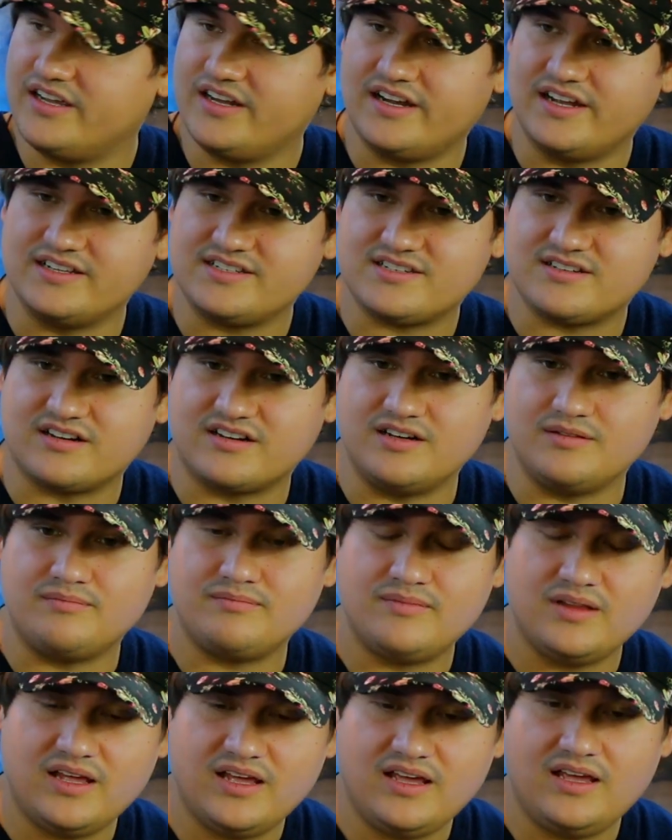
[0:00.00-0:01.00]
And I mm. started
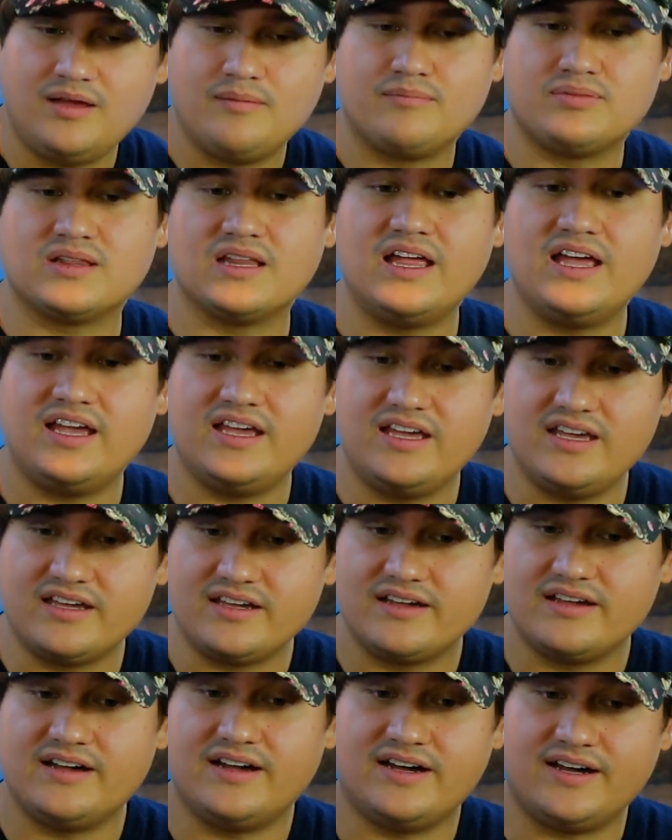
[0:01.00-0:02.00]

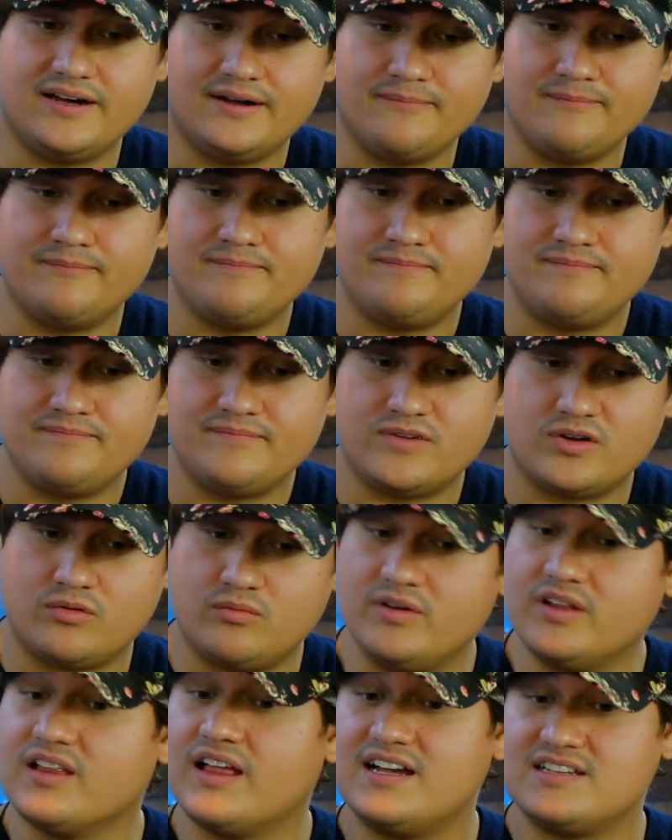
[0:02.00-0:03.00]
playing um, or
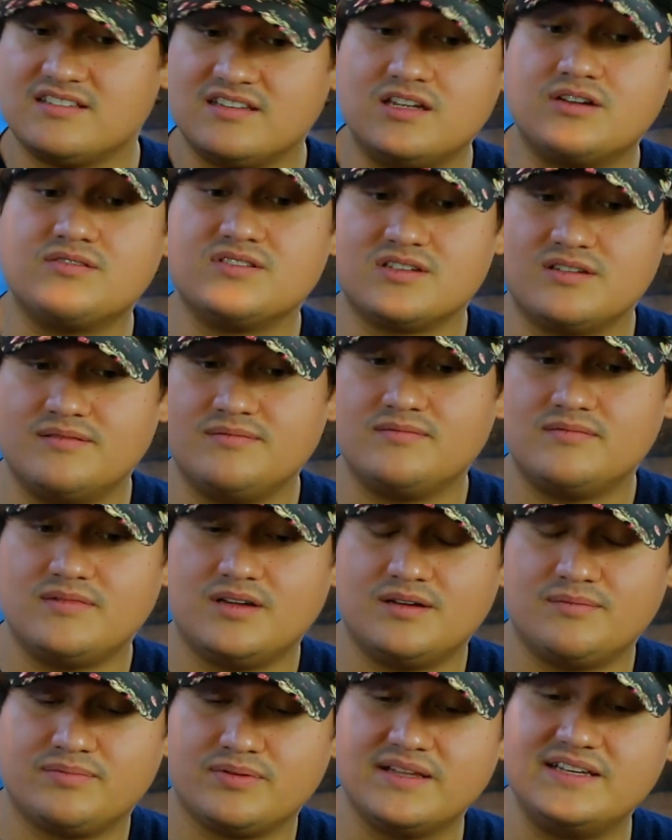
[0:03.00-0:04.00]
realizing there was a,
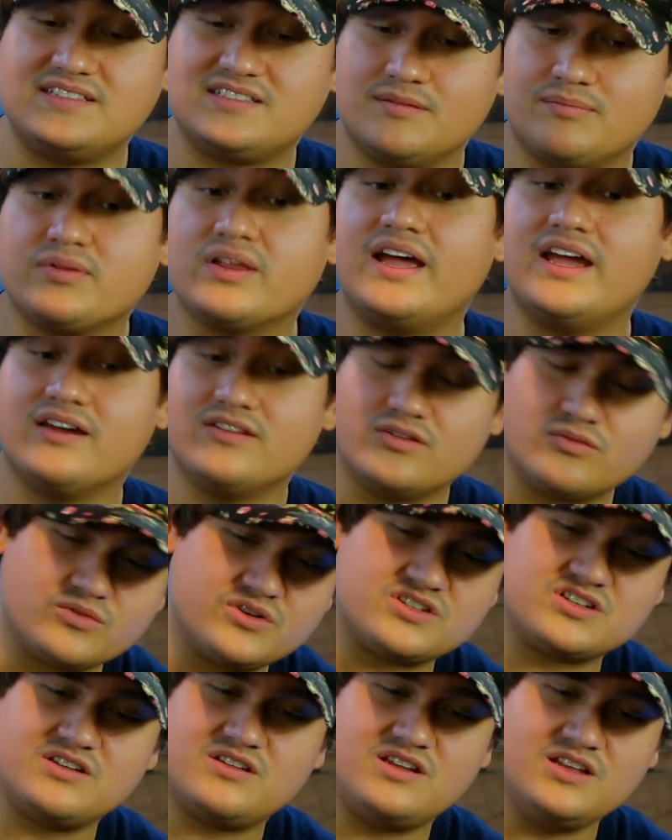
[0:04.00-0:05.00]
a place to play on the
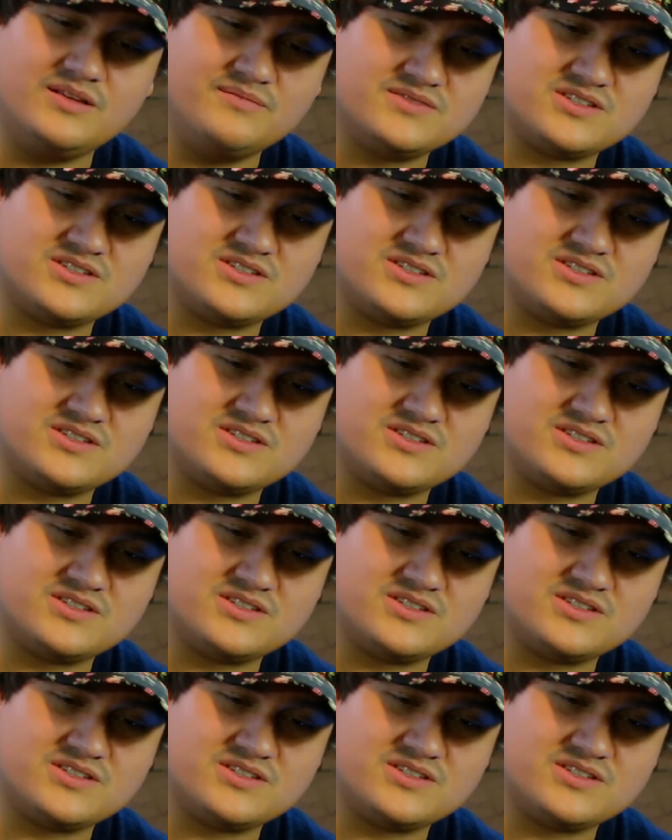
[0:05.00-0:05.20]
worship team.